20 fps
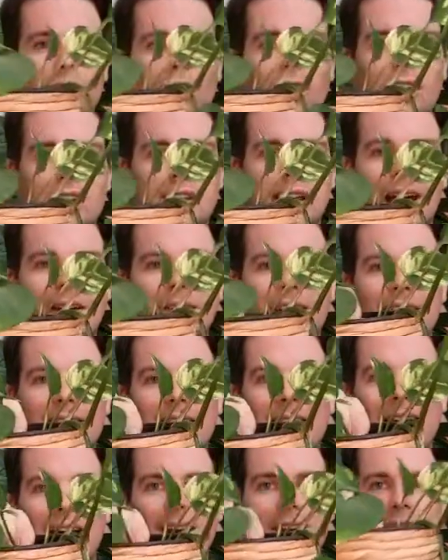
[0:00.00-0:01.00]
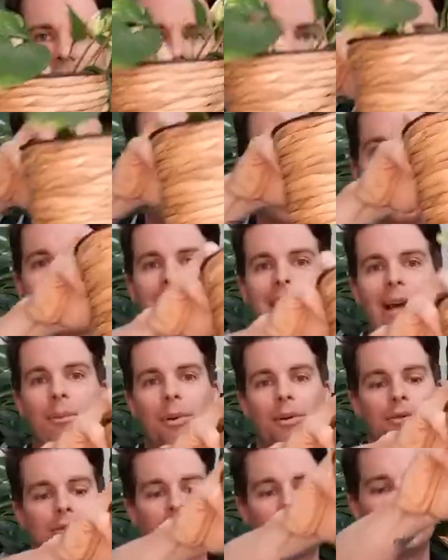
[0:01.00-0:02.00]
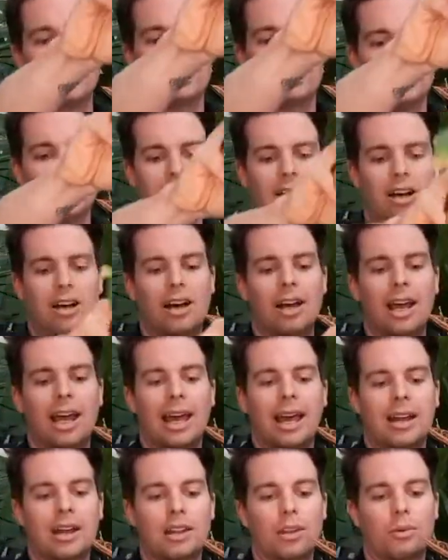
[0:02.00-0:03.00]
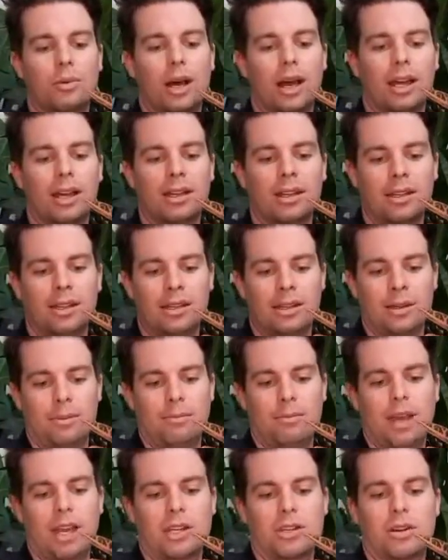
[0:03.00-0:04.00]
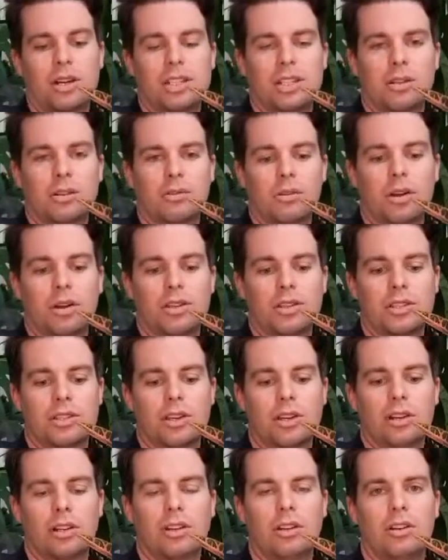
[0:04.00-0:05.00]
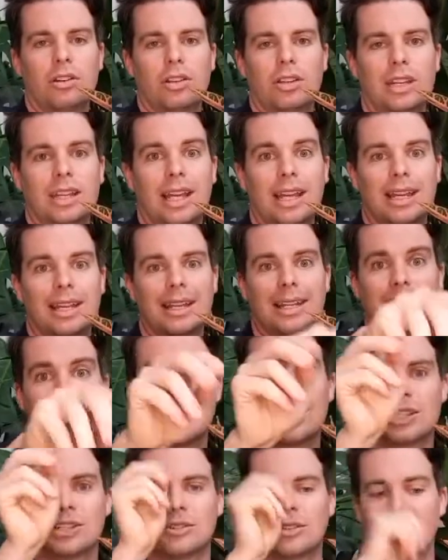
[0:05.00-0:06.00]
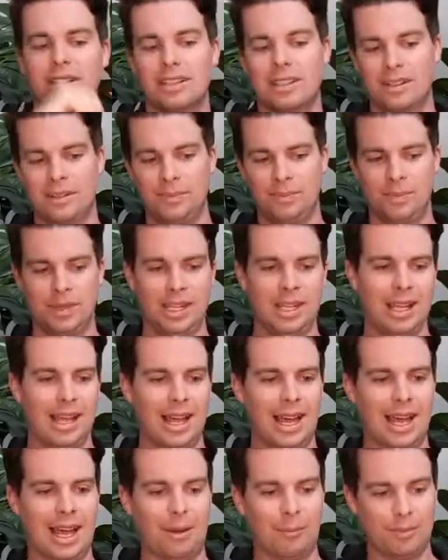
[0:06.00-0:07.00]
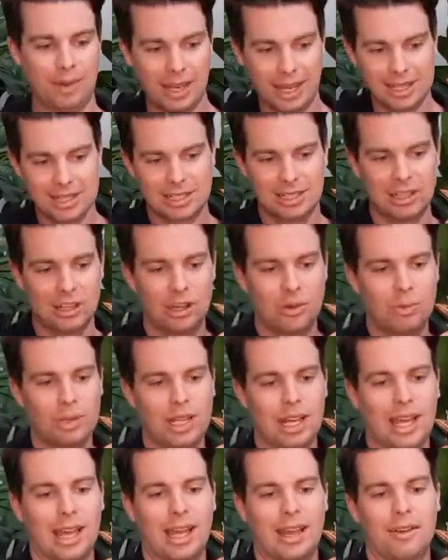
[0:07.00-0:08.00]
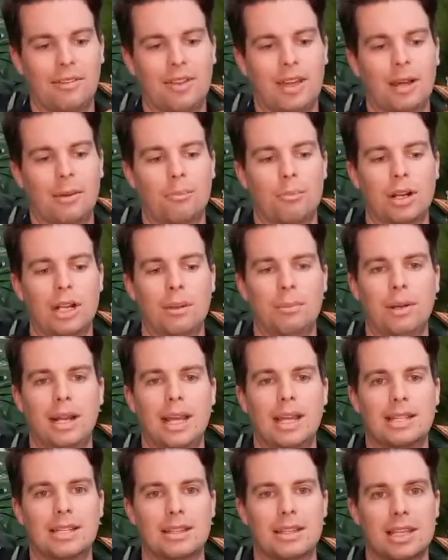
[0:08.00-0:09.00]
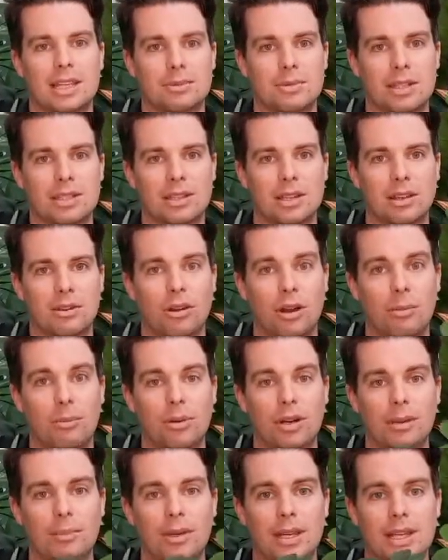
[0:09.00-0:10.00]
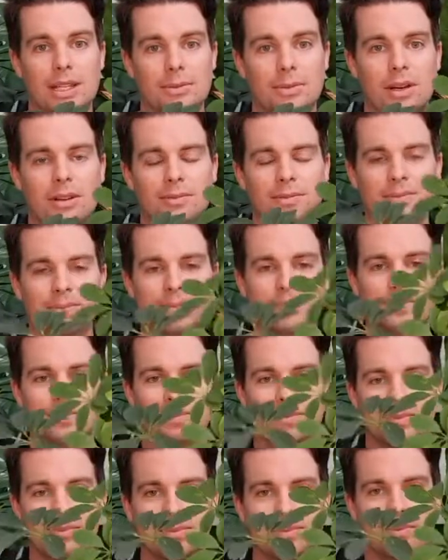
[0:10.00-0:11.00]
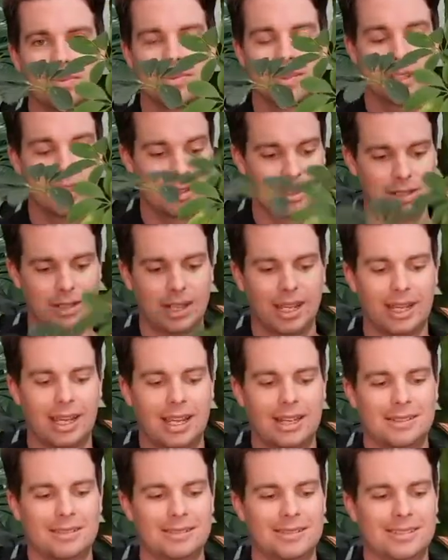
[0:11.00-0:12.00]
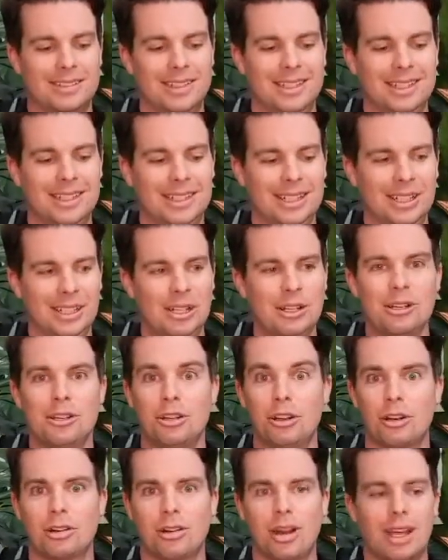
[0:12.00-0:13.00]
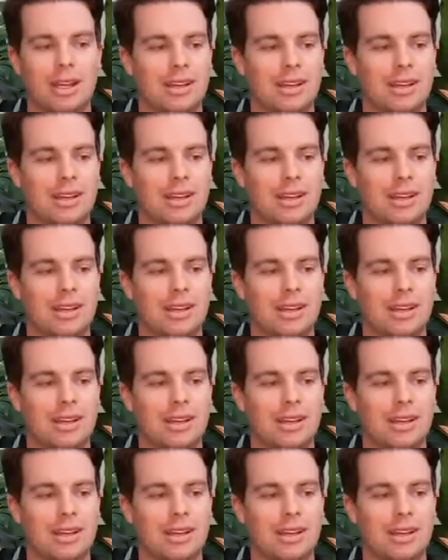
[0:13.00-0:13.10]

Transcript: to have it in the house, hang it up really high out of the way. Make sure it doesn't grow so long that they can get to it. Next along we have umbrella plant. These ones can grow pretty big as well. Again, not great.